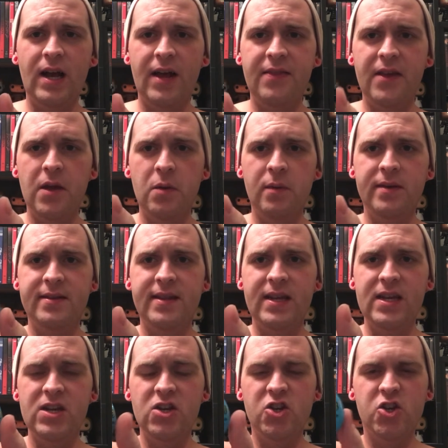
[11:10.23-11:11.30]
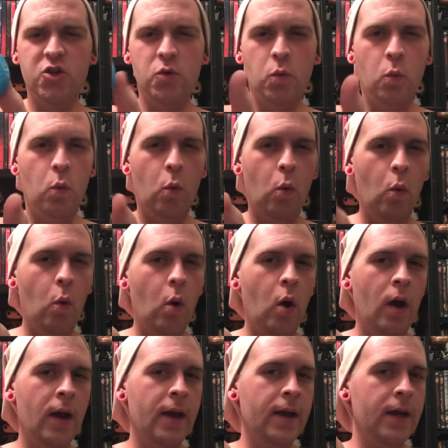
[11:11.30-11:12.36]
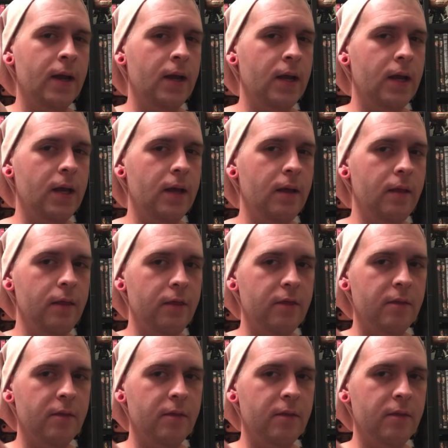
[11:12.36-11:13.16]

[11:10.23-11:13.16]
I think it was the 20th,